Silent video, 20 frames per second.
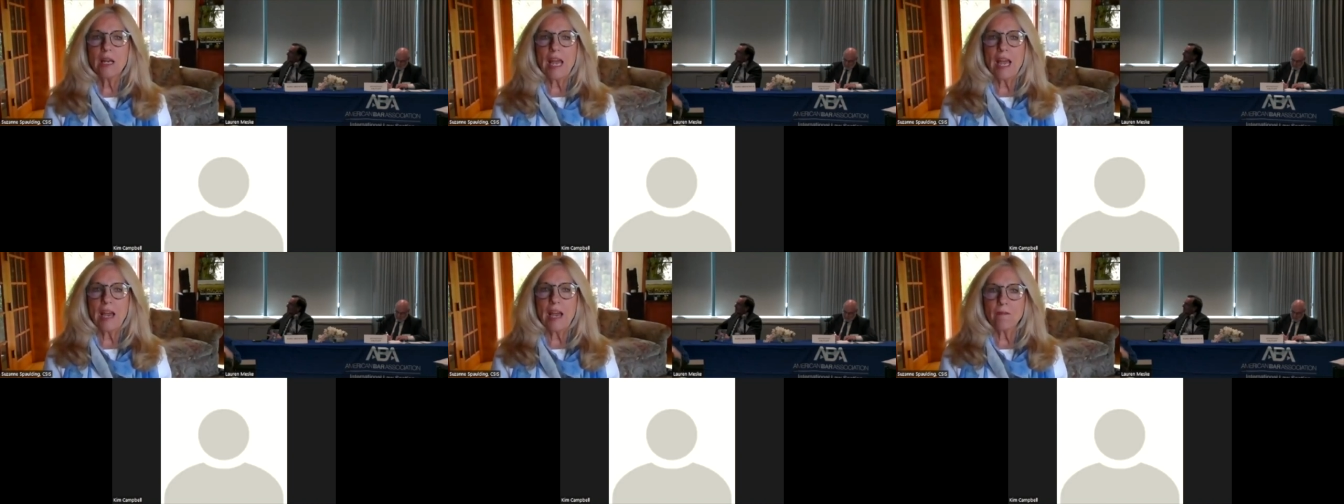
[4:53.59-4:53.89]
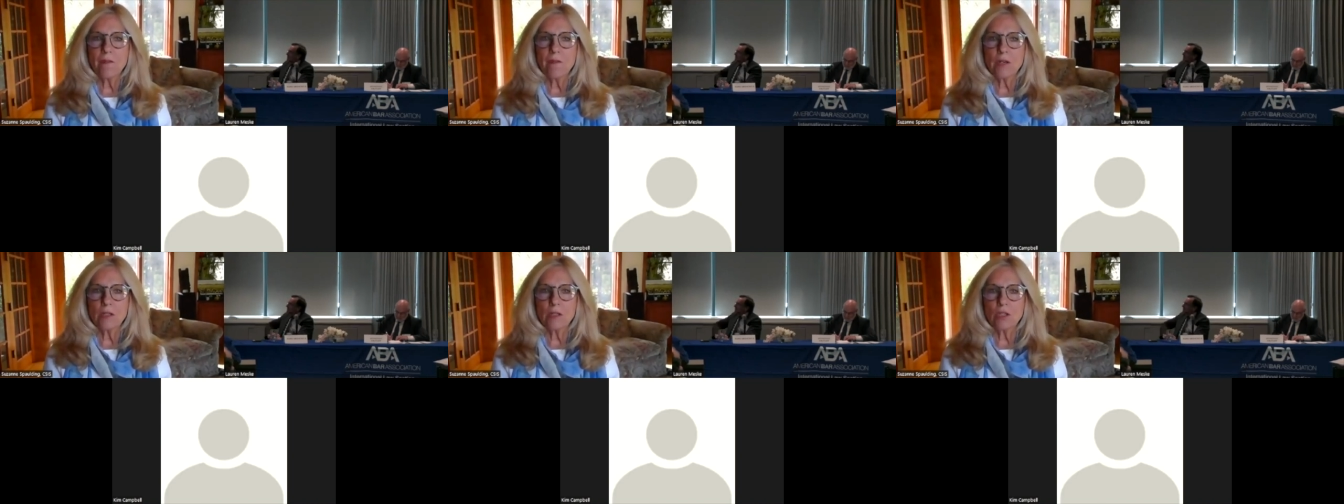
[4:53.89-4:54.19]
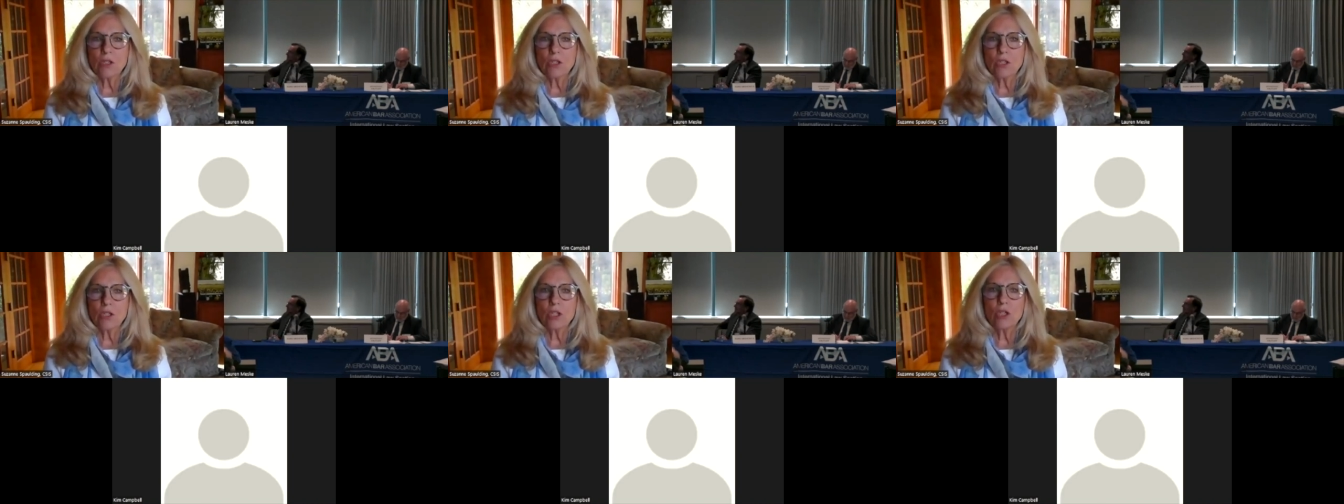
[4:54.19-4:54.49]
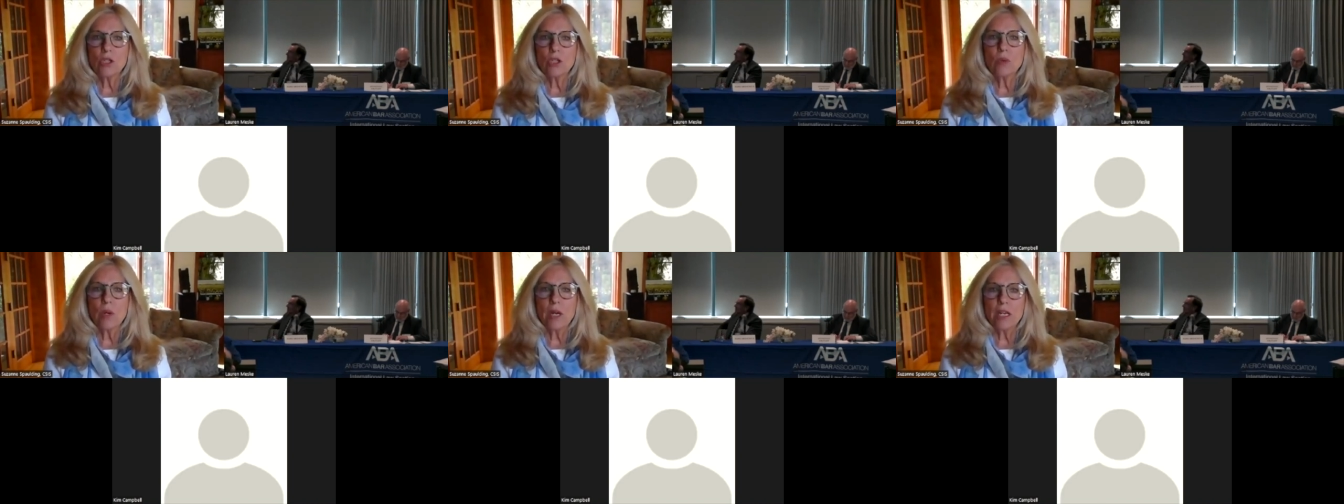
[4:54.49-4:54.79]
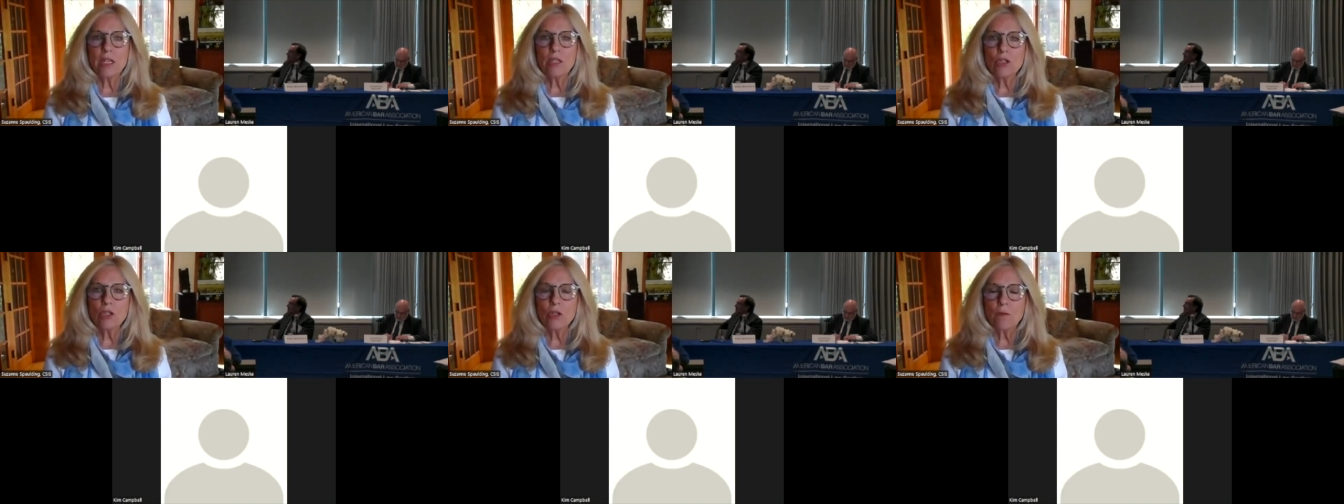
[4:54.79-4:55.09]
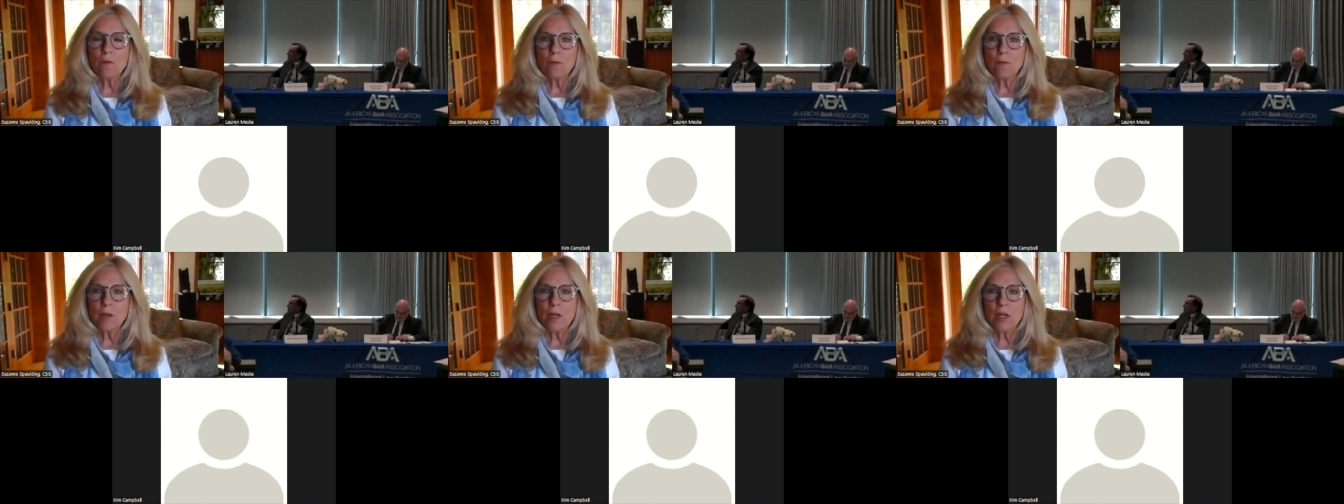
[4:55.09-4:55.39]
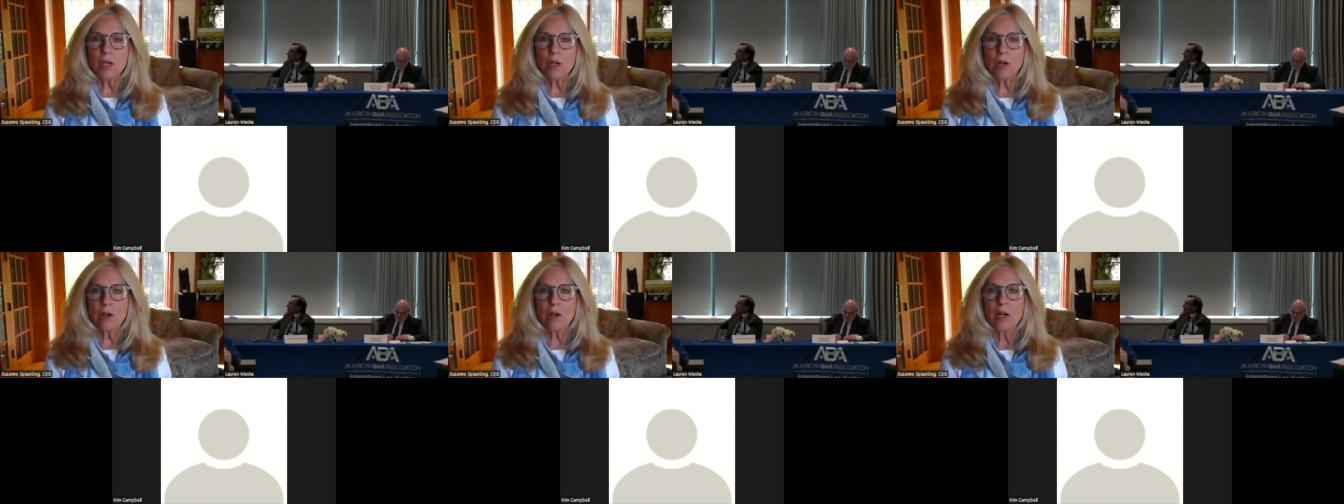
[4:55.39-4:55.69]
efforts to
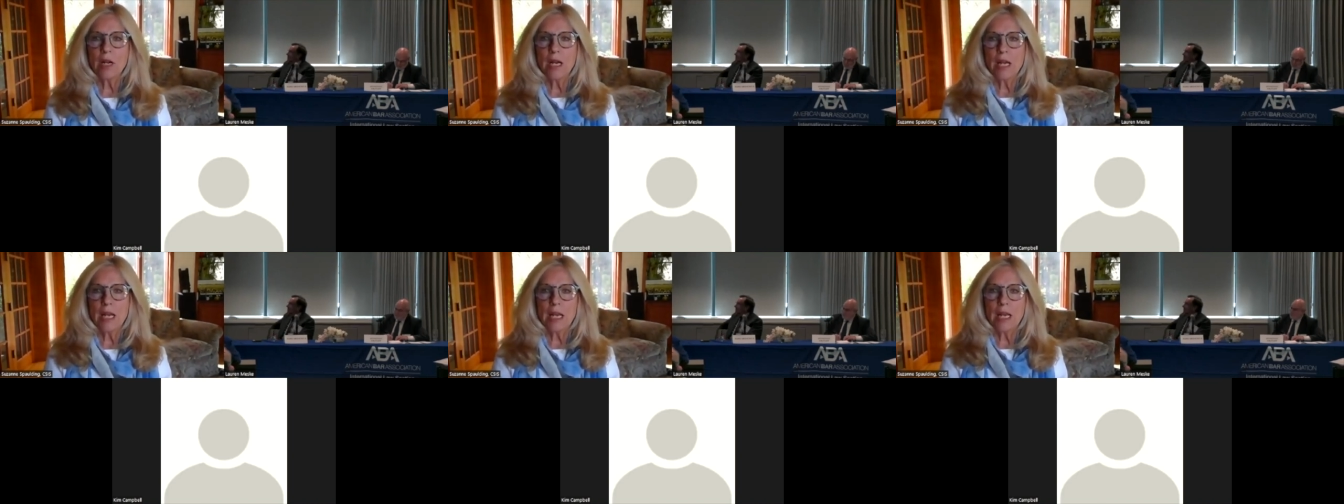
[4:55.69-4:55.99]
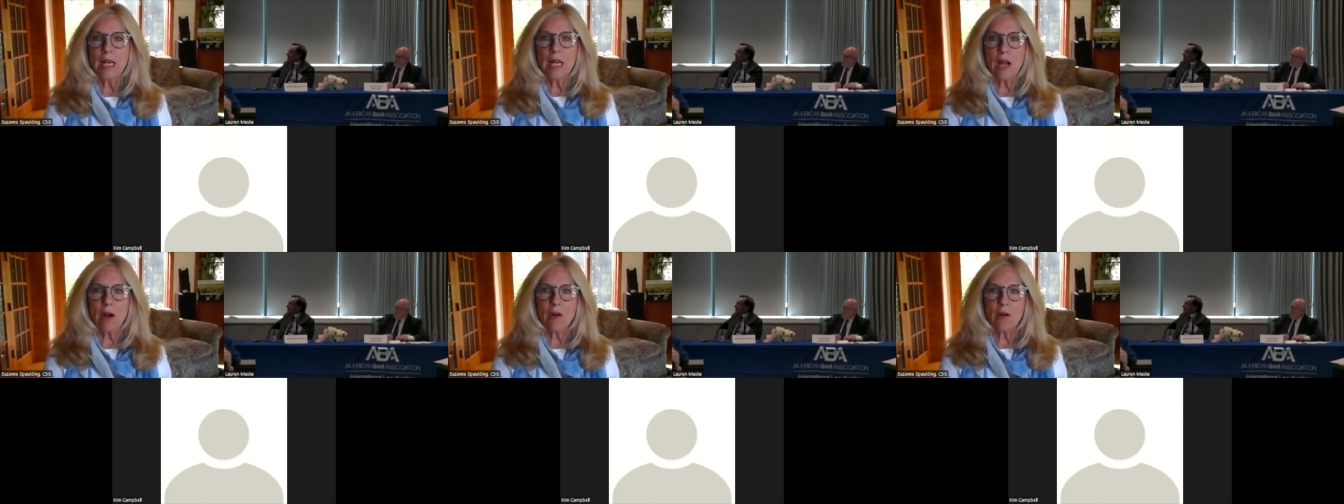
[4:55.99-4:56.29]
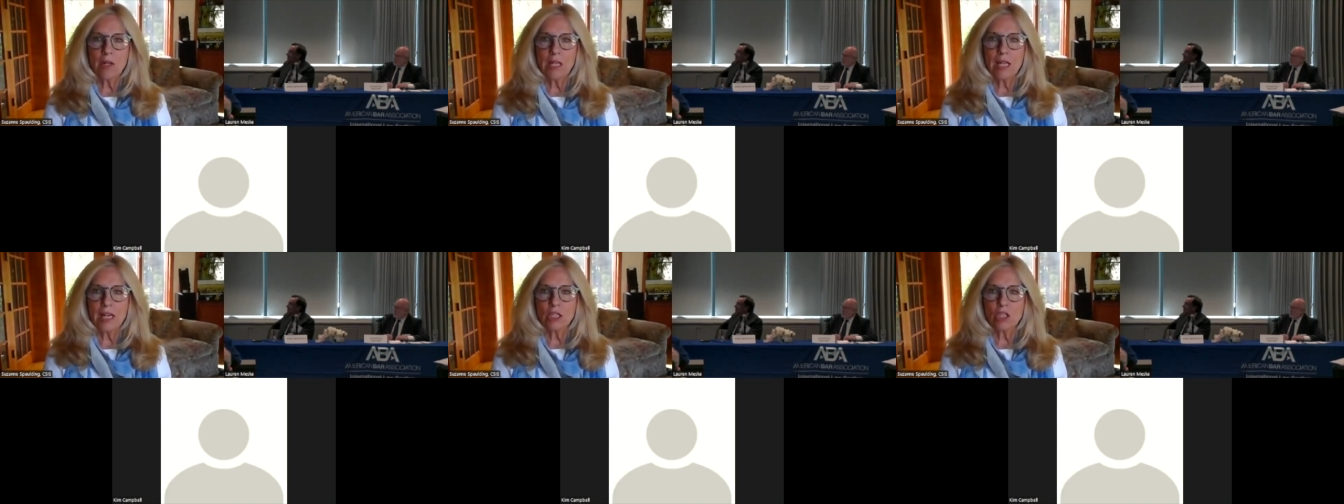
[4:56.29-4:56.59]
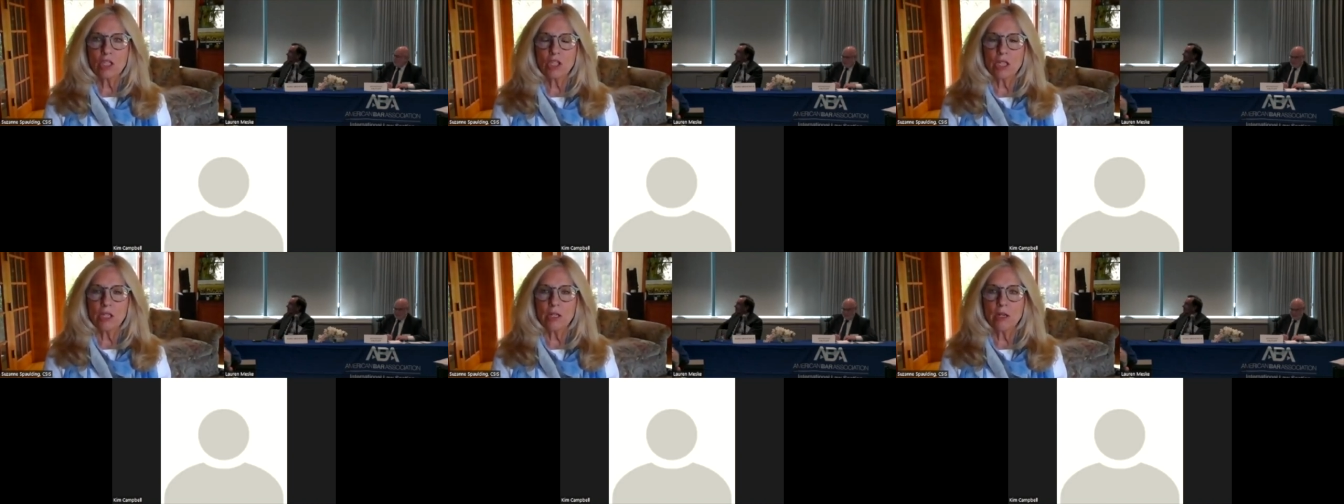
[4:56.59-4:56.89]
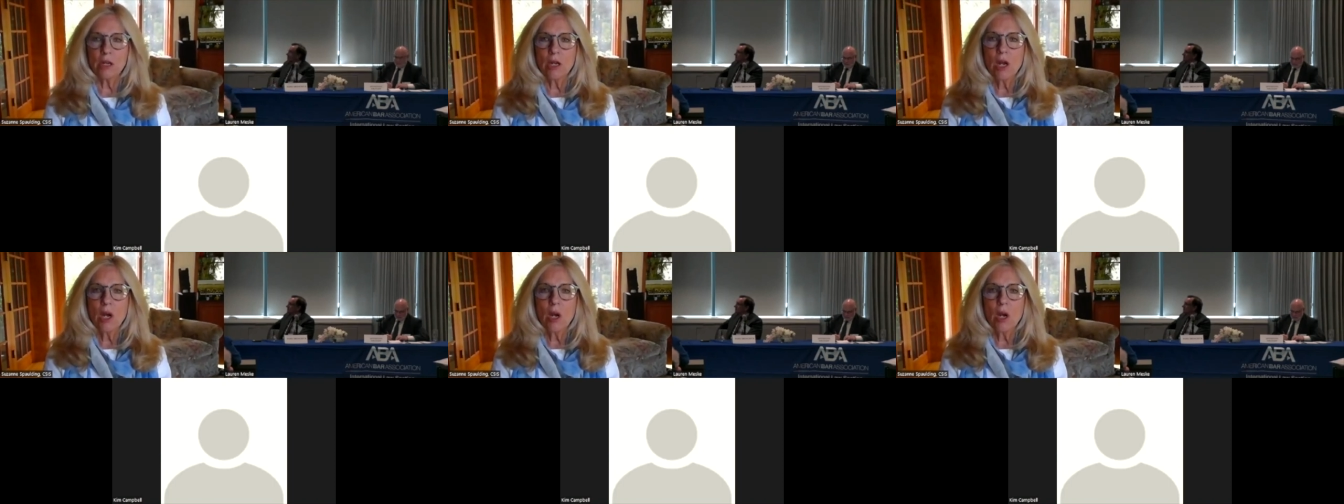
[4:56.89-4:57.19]
interfere in our election